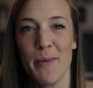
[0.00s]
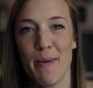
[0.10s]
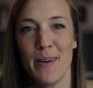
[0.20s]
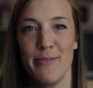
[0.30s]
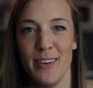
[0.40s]
on
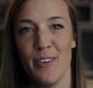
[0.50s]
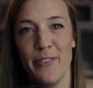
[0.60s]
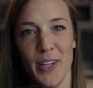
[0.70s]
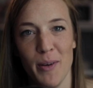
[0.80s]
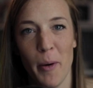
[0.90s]
about my
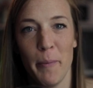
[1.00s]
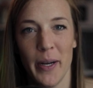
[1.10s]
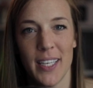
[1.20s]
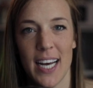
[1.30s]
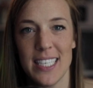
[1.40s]
favorite volleyball
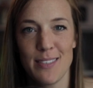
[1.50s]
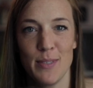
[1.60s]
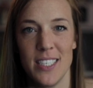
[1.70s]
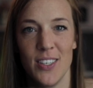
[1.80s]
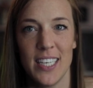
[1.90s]
podcasts,
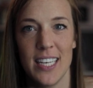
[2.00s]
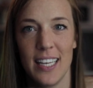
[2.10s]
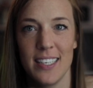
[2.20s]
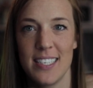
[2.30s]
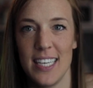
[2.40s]
which you
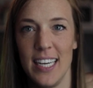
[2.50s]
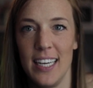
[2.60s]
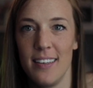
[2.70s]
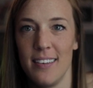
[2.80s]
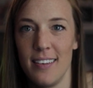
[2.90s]
can
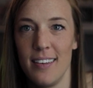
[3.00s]
see.